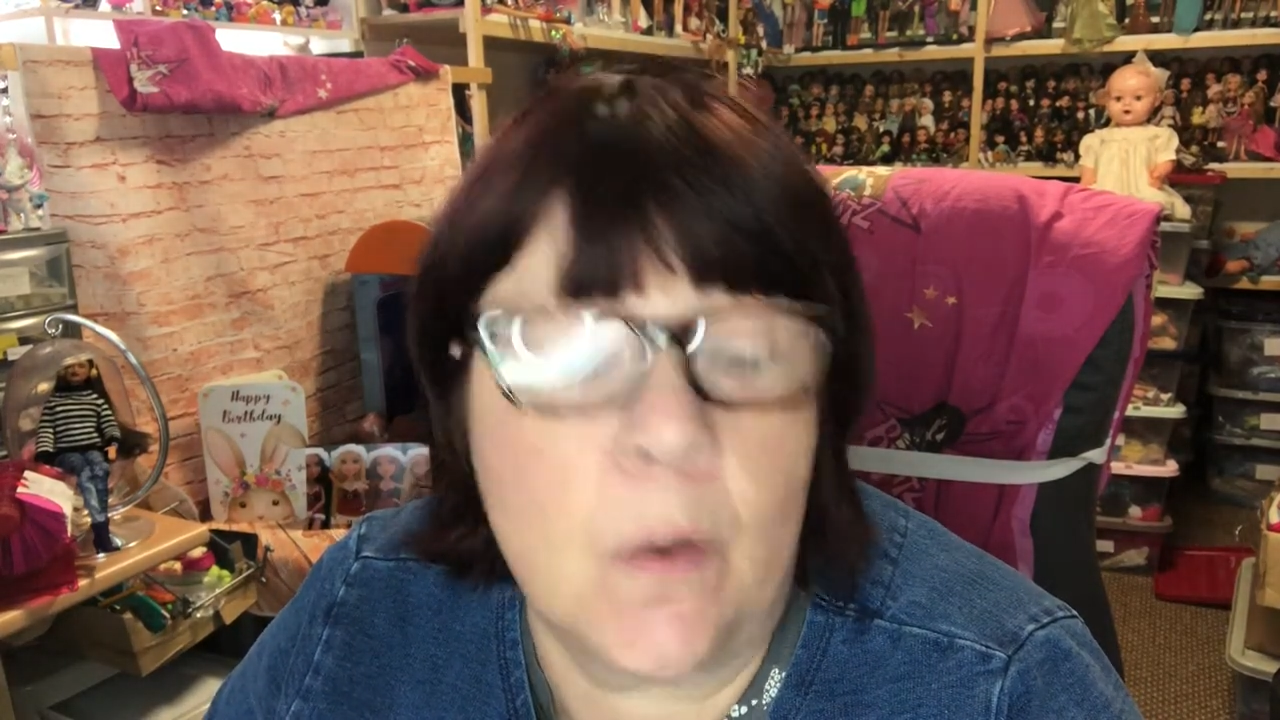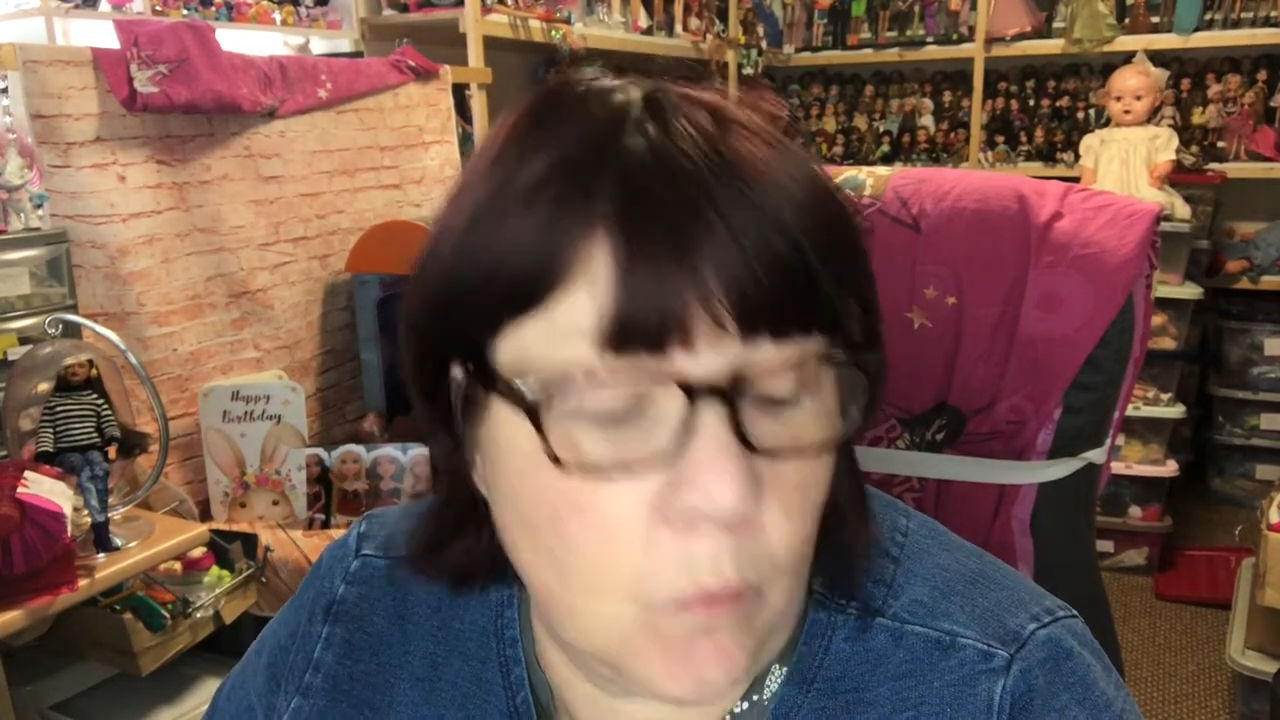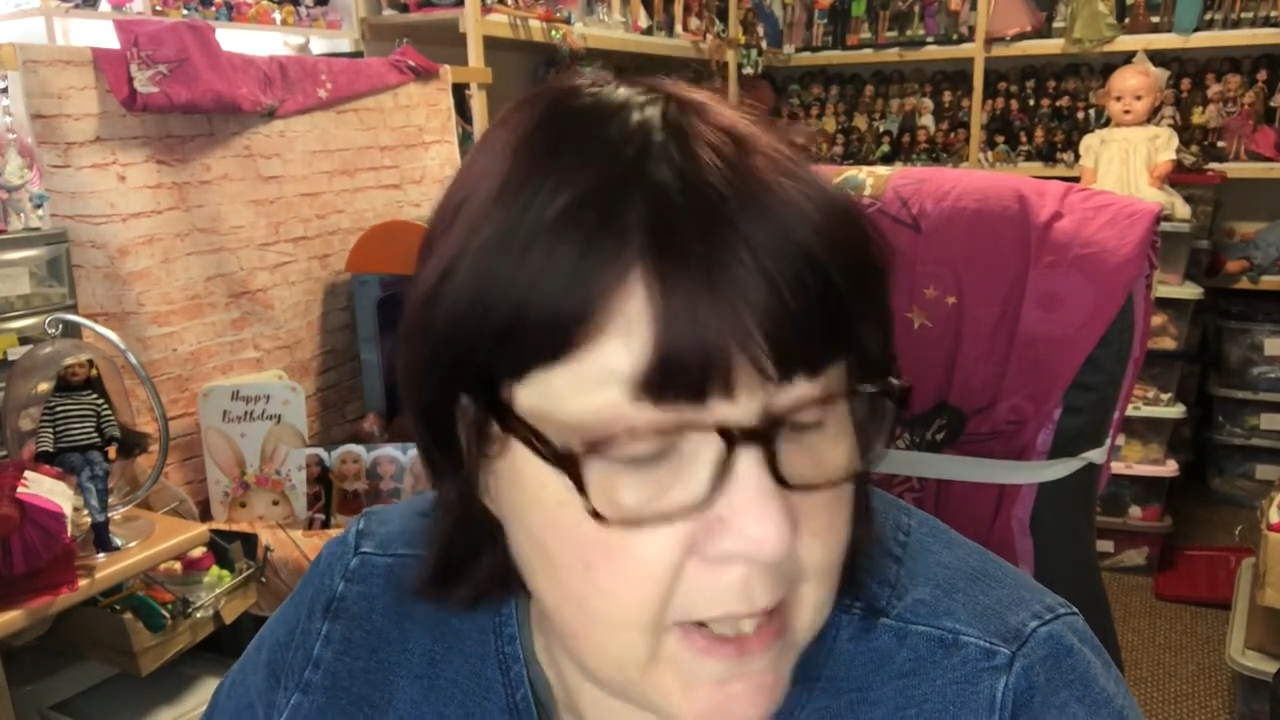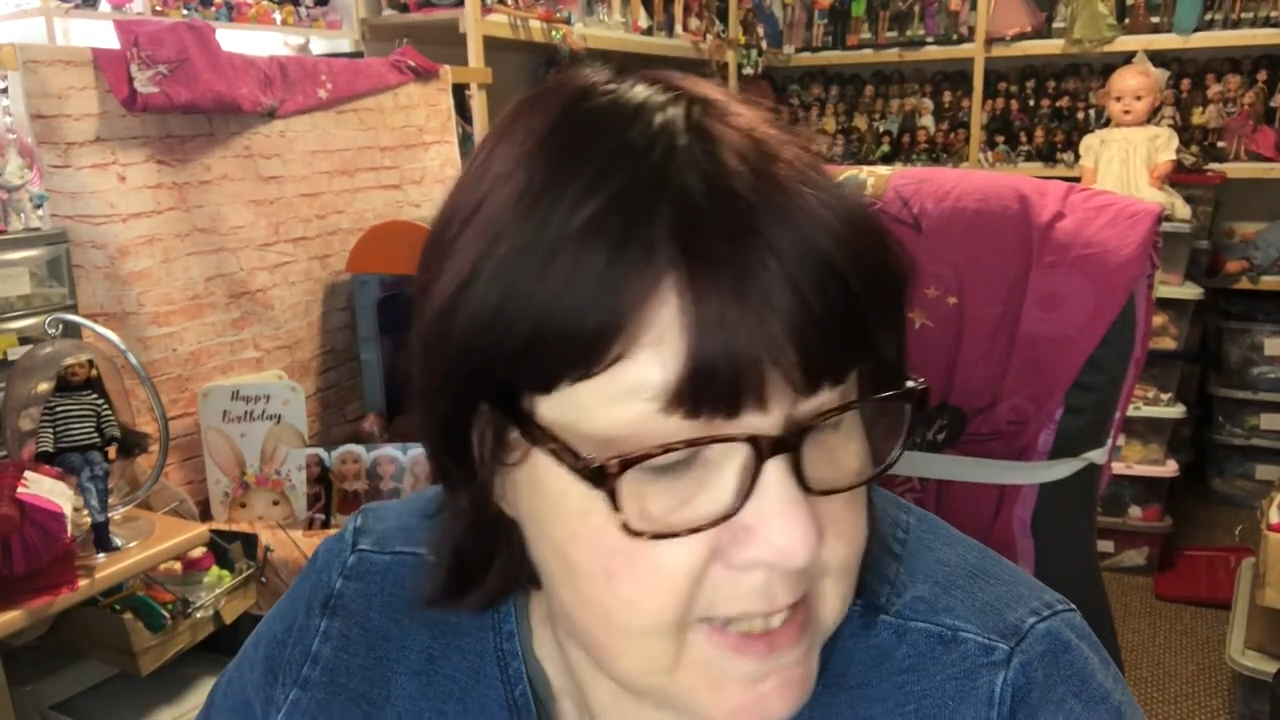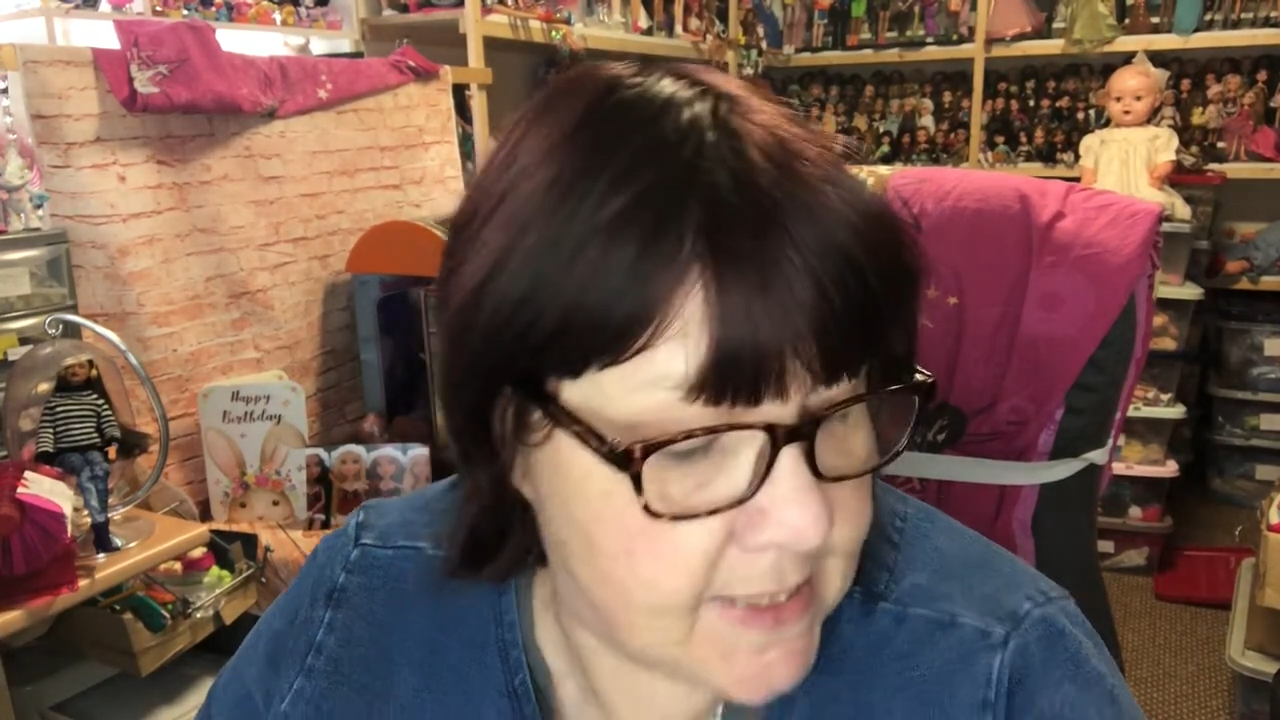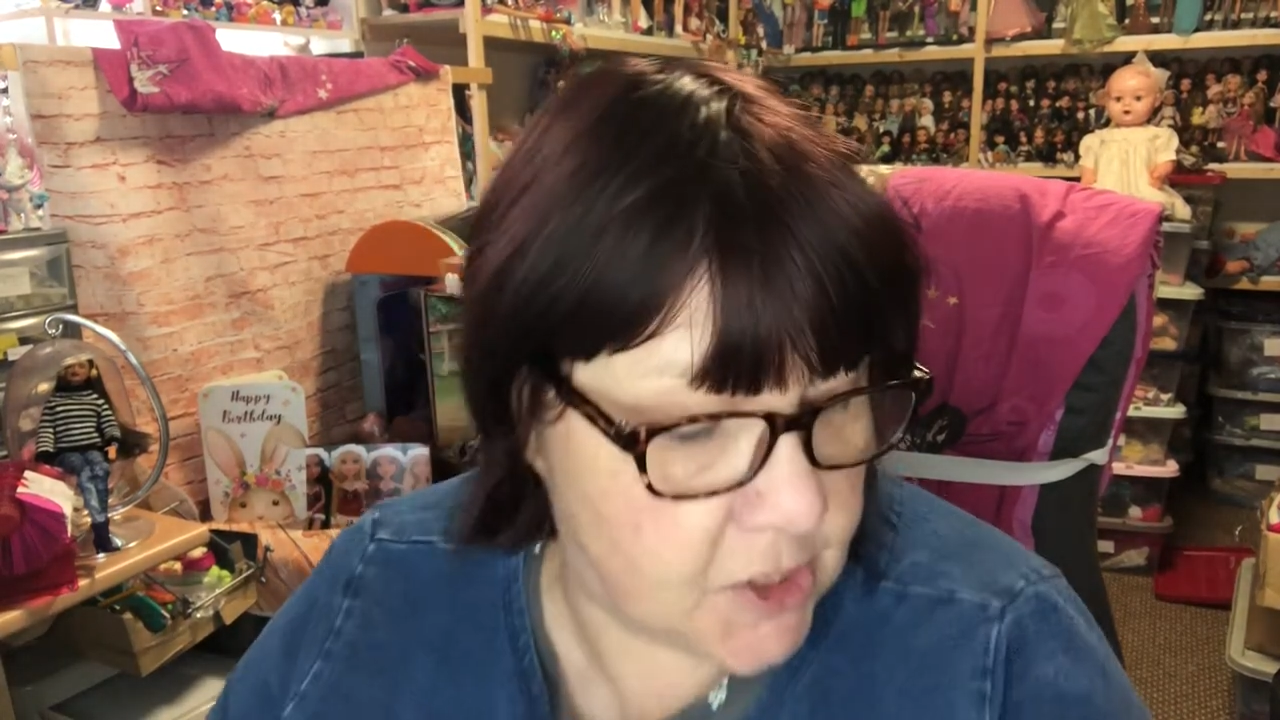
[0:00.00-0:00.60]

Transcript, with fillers: Winter